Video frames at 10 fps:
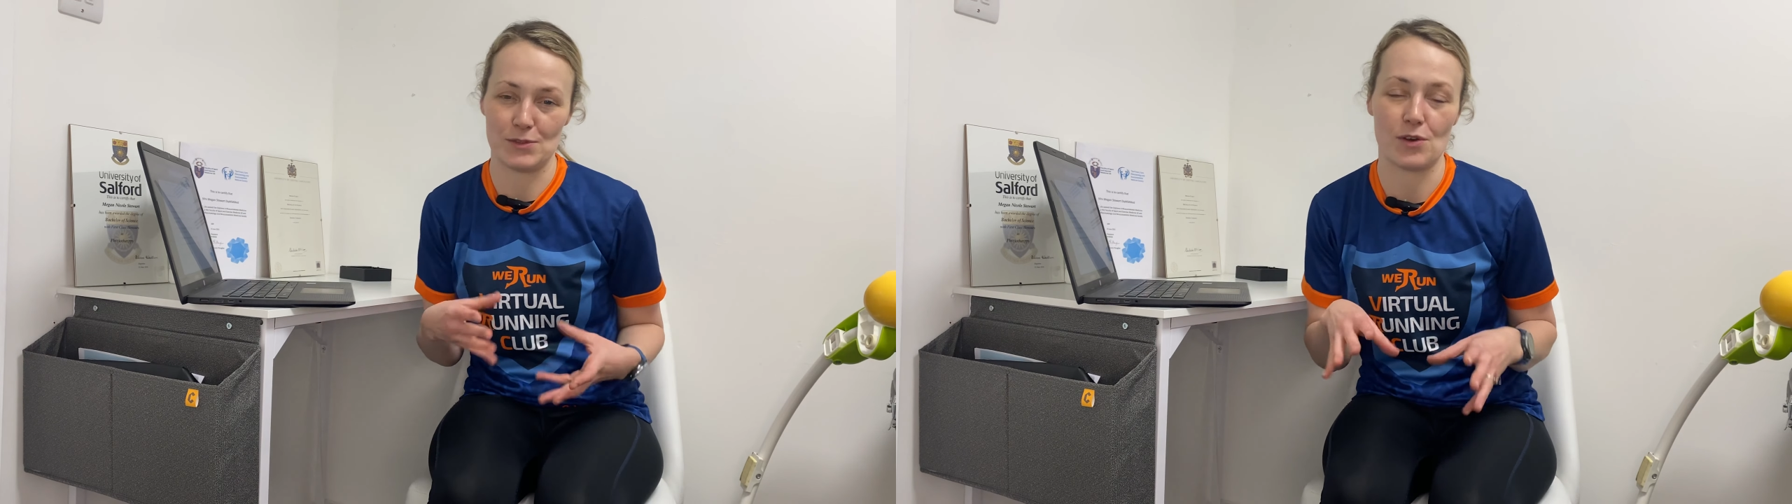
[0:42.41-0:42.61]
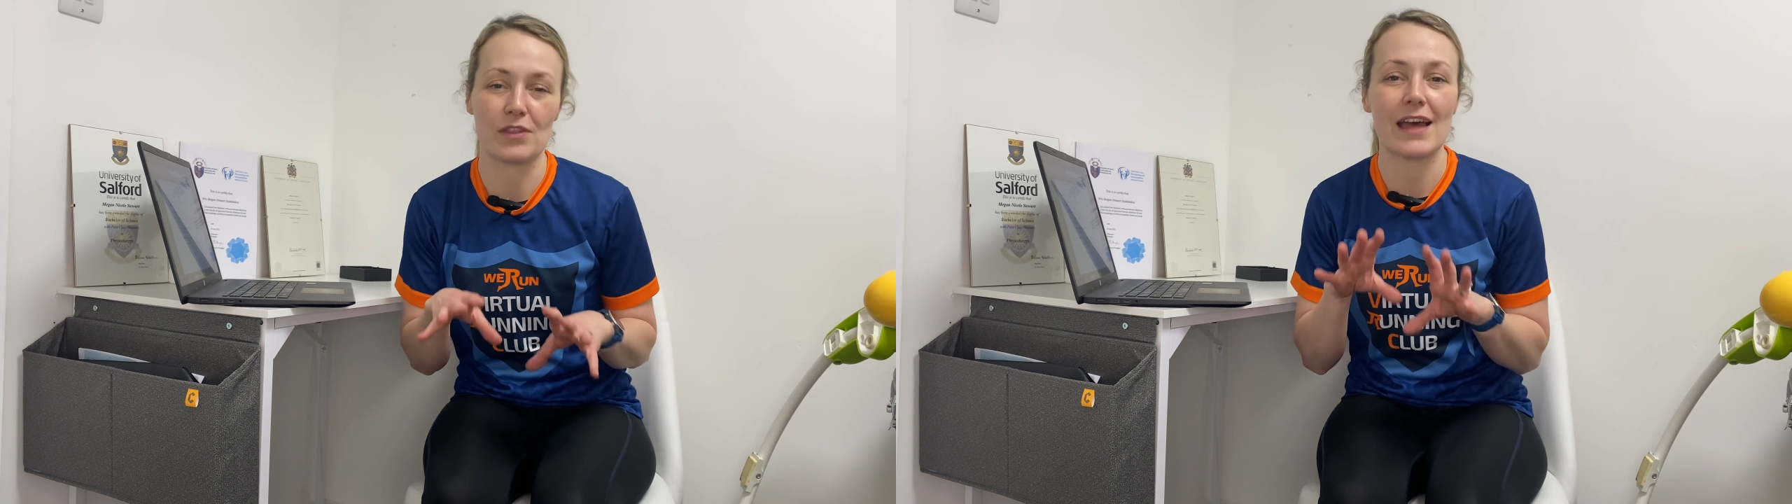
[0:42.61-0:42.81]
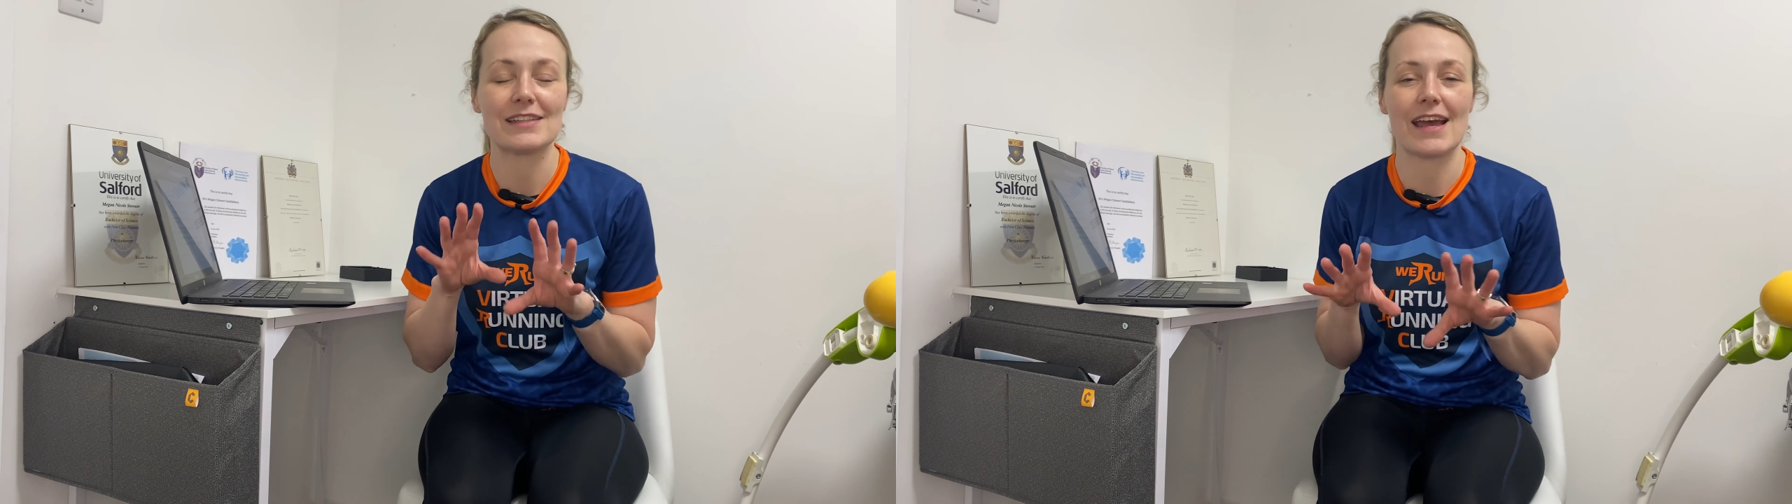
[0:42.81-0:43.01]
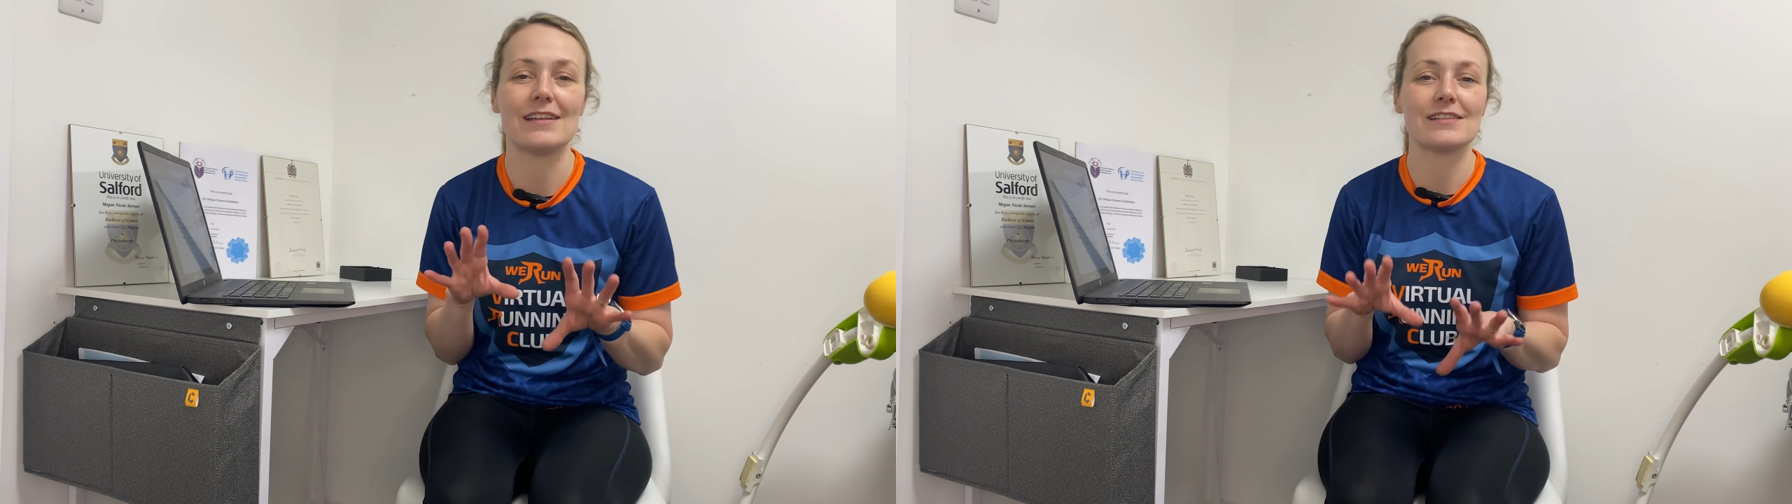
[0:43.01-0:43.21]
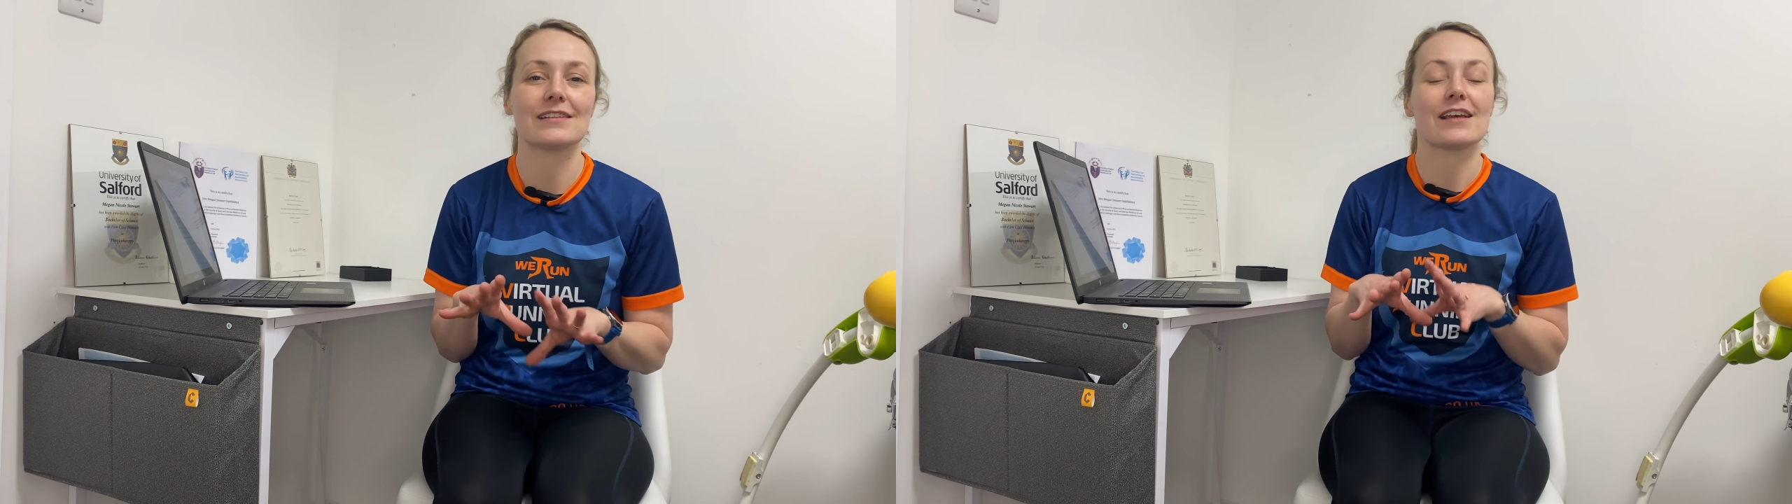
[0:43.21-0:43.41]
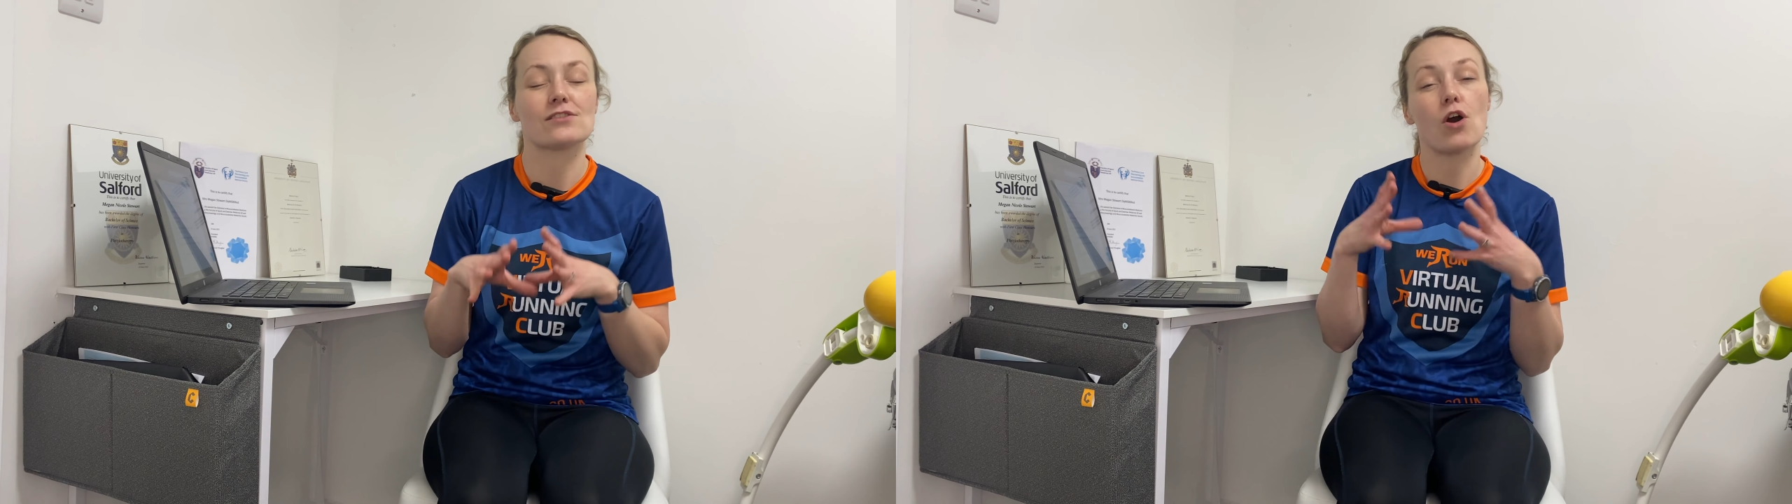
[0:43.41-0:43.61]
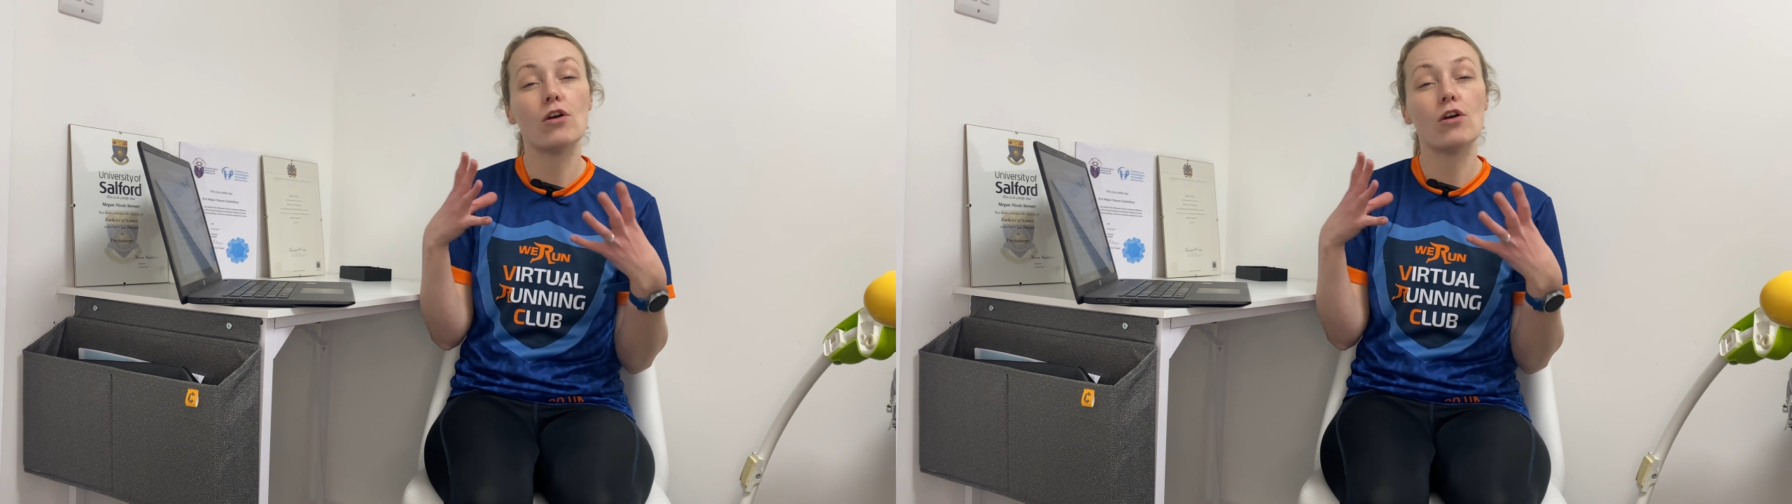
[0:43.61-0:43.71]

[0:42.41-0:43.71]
So that tendon gets